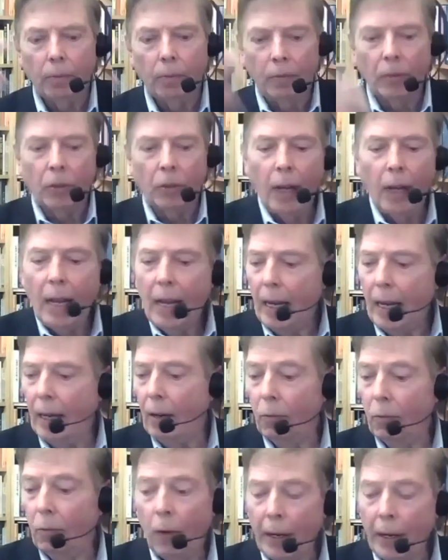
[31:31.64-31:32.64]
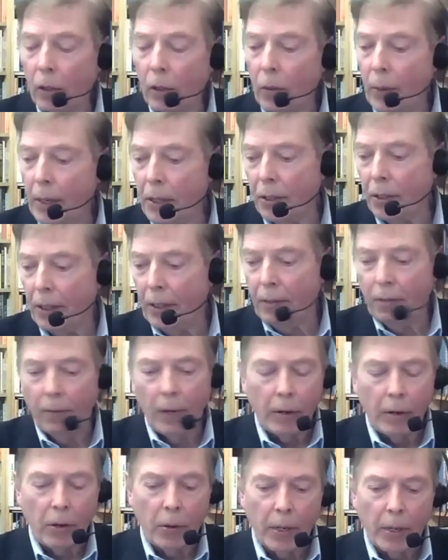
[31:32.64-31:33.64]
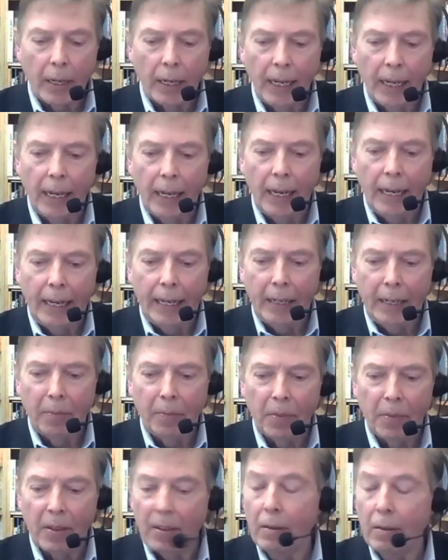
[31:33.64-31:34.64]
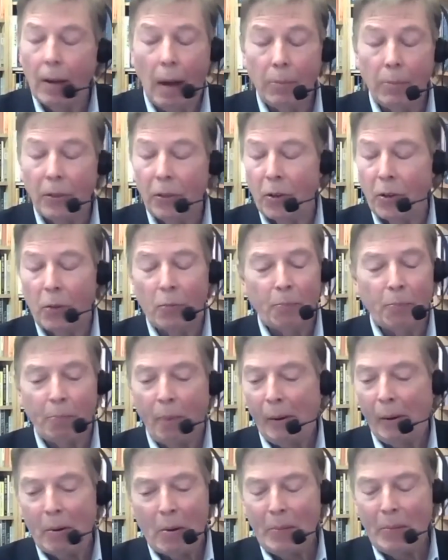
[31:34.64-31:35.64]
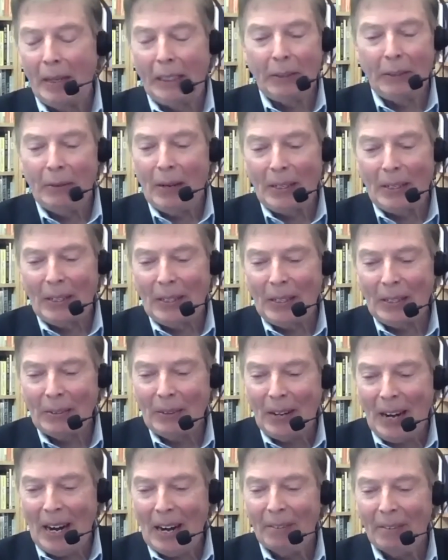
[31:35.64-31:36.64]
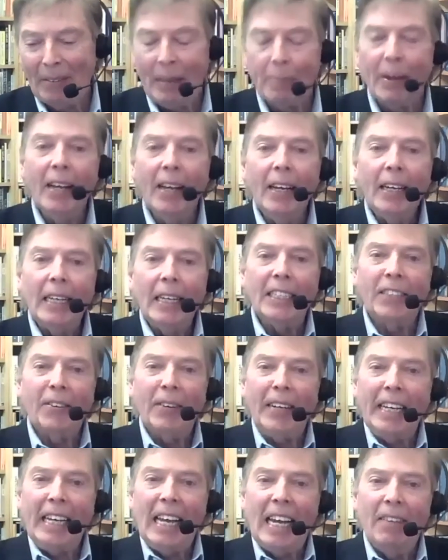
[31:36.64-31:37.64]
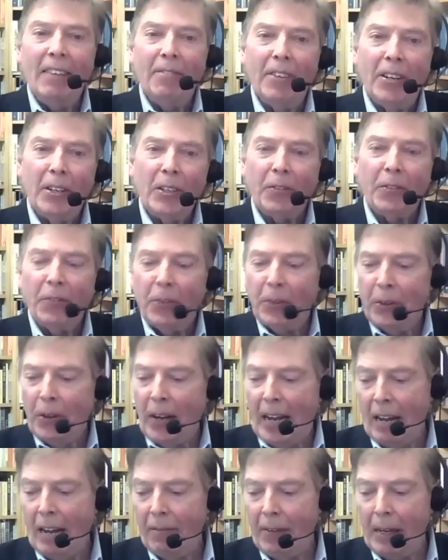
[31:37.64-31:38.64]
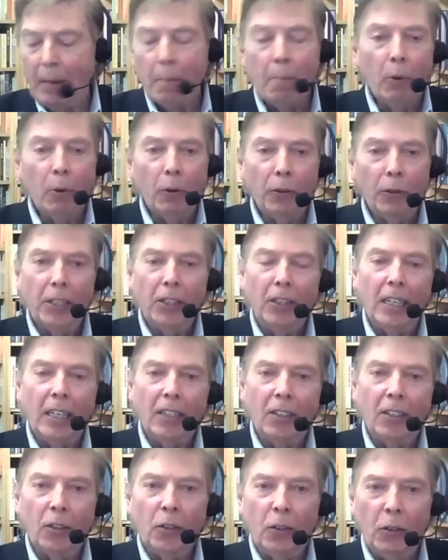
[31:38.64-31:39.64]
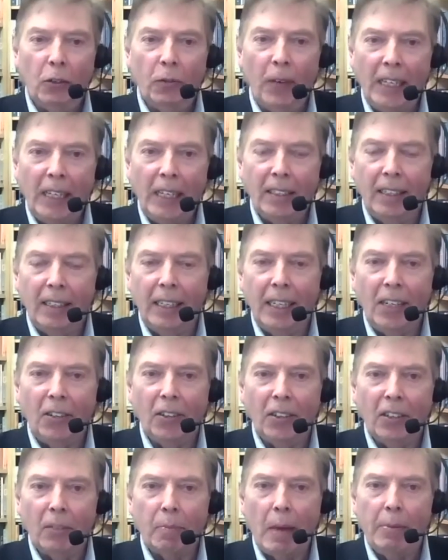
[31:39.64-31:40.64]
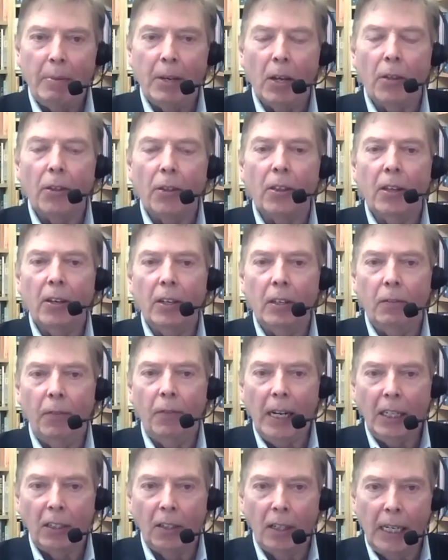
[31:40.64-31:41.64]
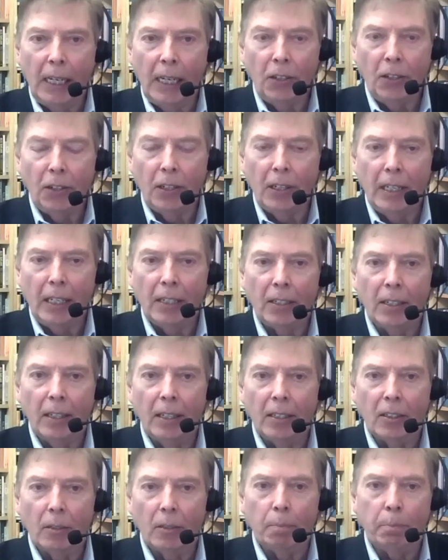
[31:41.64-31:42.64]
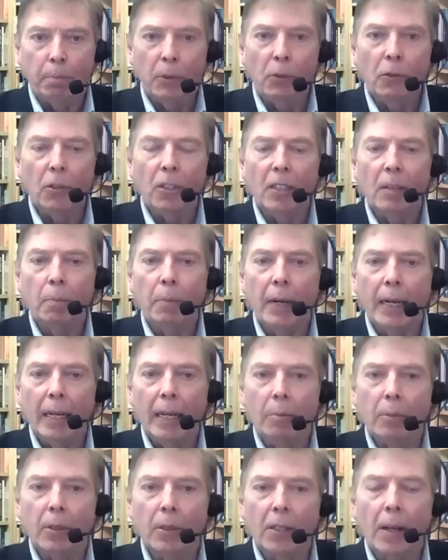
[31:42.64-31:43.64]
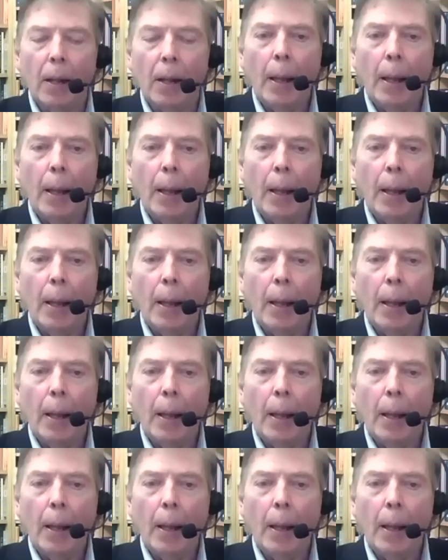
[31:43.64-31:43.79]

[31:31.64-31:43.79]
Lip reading: Sure. Final question, very quickly. I'm sure you probably won't be able to answer this one anyway, but is there any evidence for having more than just the two vaccinations, maybe a third vaccination as a booster, perhaps?